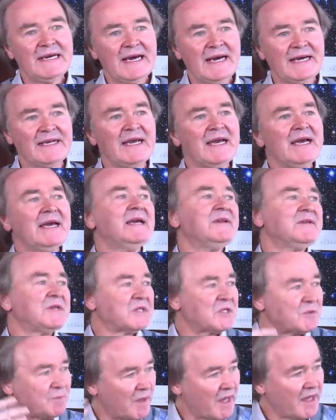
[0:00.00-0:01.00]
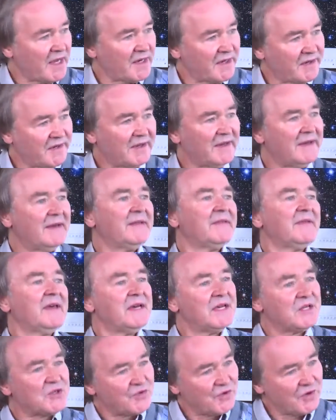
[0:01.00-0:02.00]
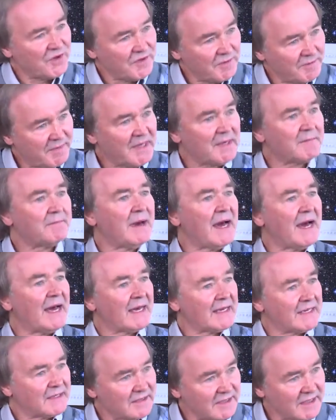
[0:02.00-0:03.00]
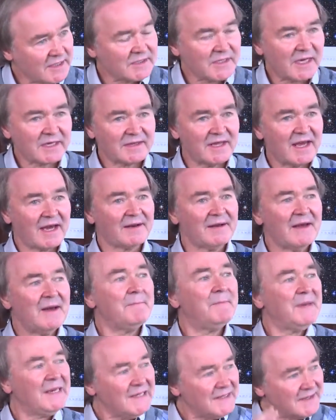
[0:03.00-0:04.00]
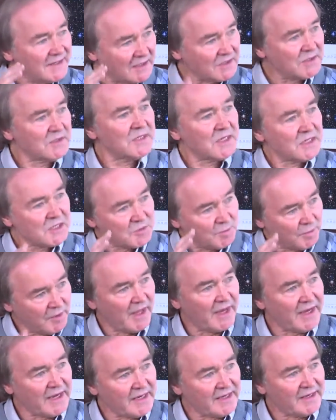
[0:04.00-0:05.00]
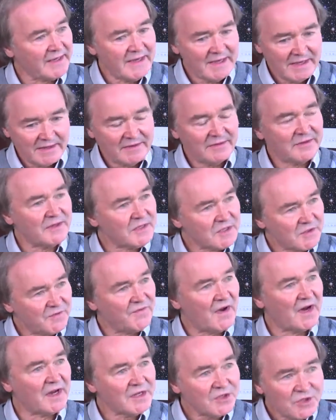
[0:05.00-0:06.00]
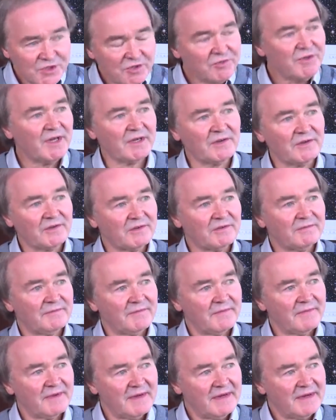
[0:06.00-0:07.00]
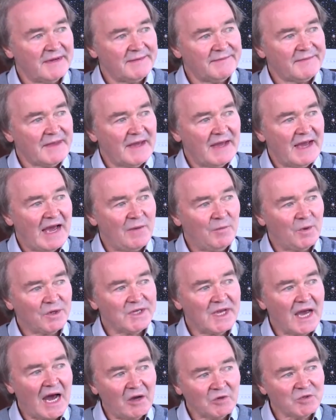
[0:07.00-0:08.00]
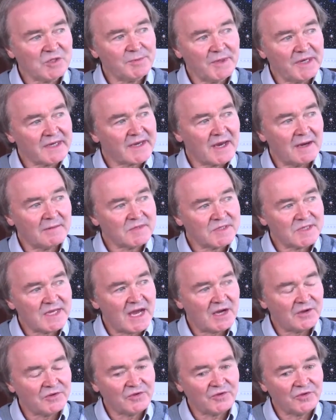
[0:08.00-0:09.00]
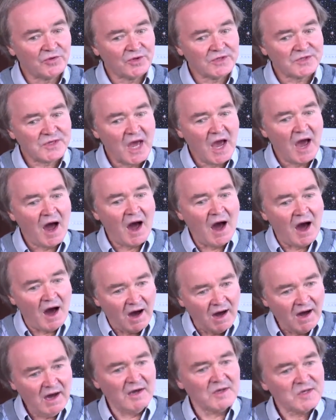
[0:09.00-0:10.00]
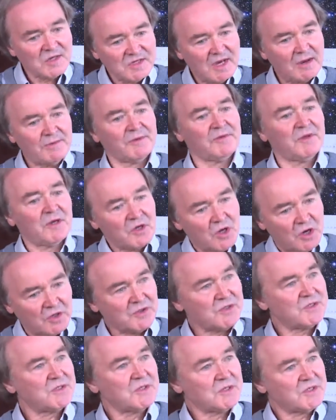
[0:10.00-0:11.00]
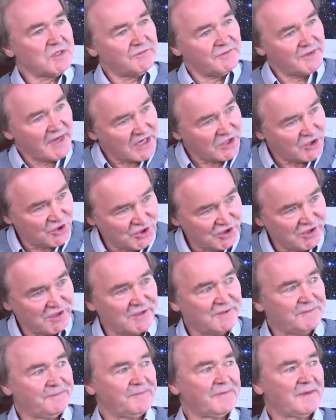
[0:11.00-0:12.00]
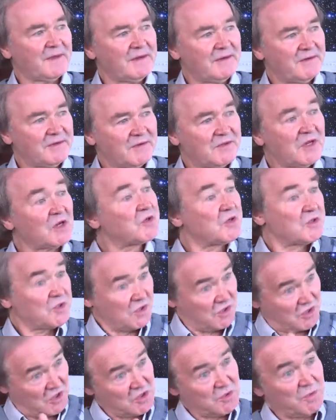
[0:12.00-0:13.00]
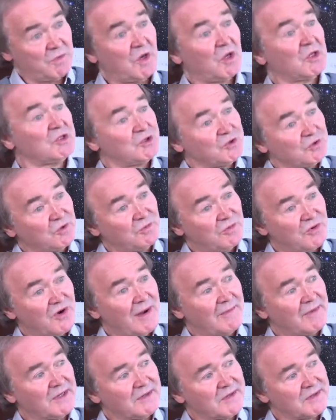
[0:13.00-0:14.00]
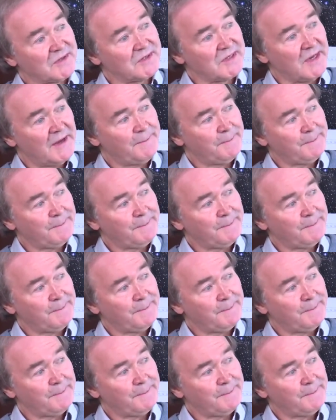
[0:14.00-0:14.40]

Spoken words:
and it's explained the history of the Big Bang and things like that. But it doesn't explain these fine tunings. And what it ultimately comes down to is, are some of the constants of nature, such as the cosmological parameters,